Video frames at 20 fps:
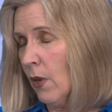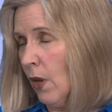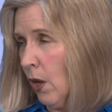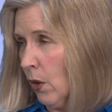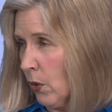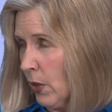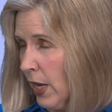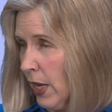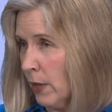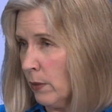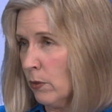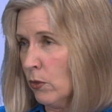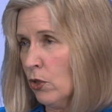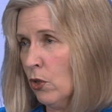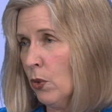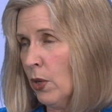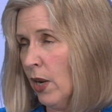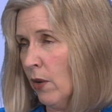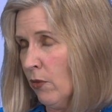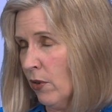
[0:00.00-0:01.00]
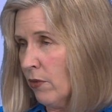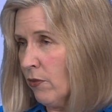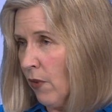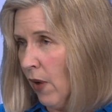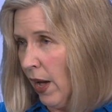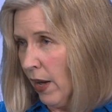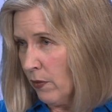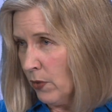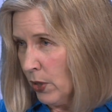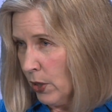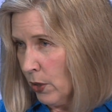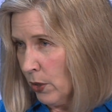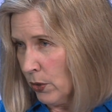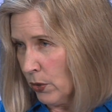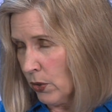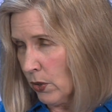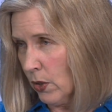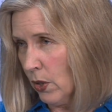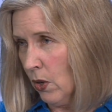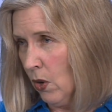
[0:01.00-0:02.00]
okay, do it every 5
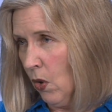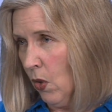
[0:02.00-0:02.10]
years.